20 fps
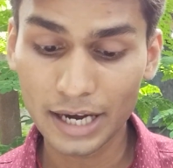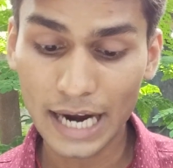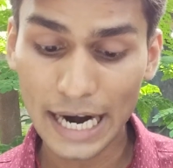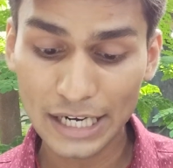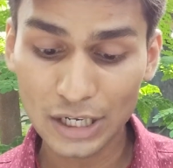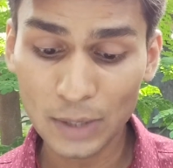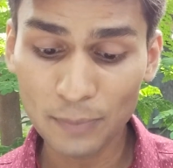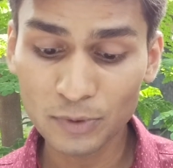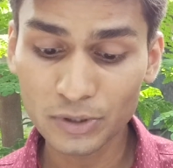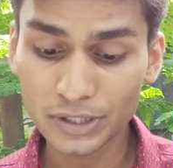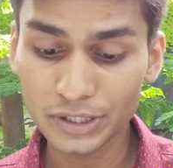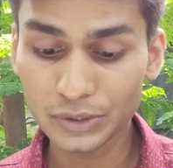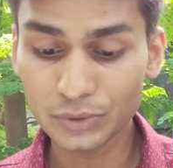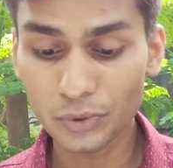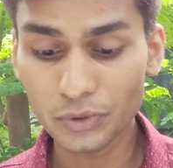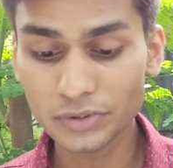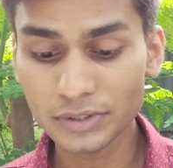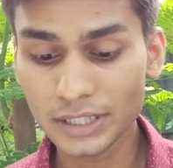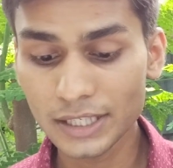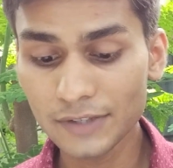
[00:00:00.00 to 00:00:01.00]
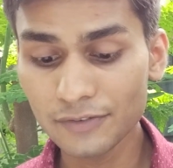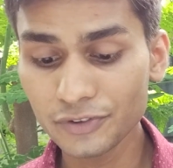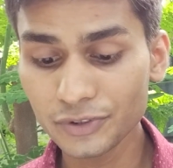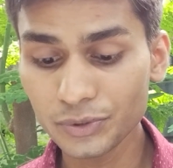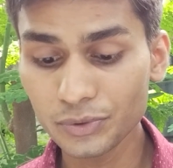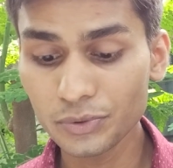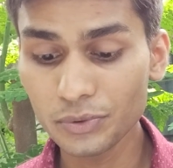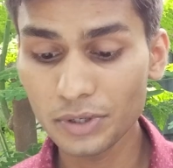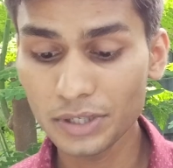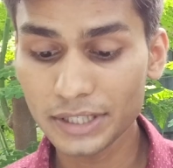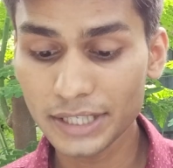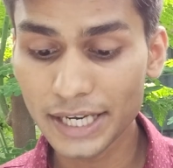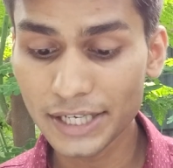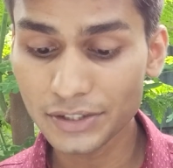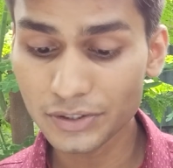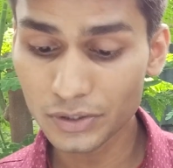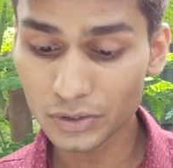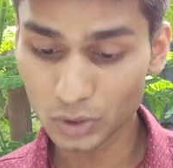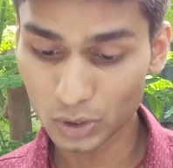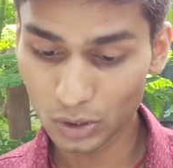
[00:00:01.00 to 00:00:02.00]
adapt yourself to
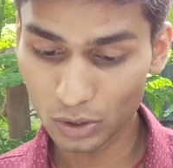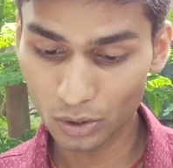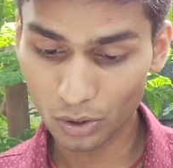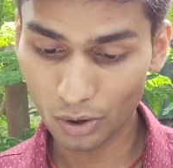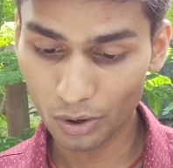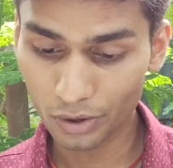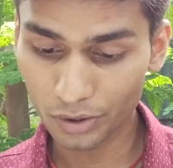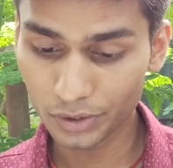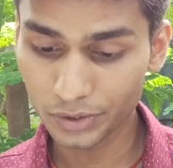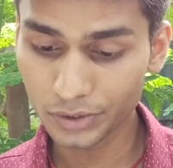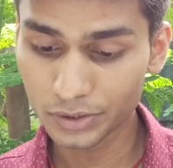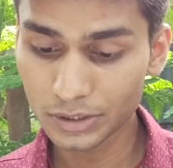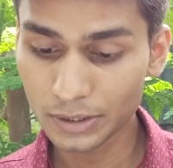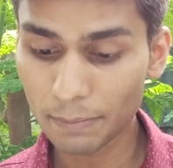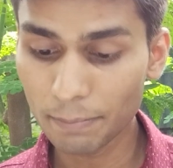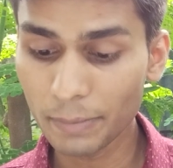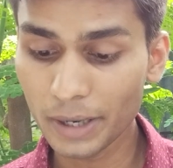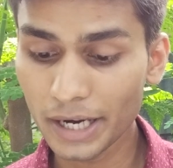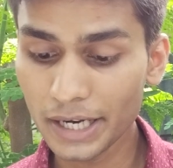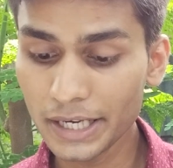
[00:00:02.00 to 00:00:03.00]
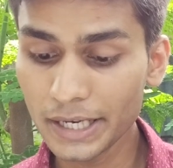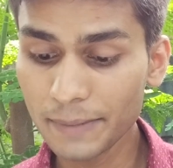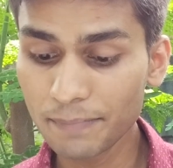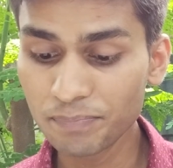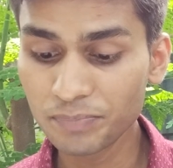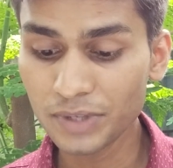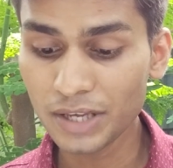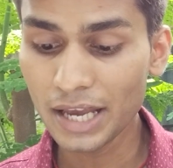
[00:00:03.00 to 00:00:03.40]
nature's laws by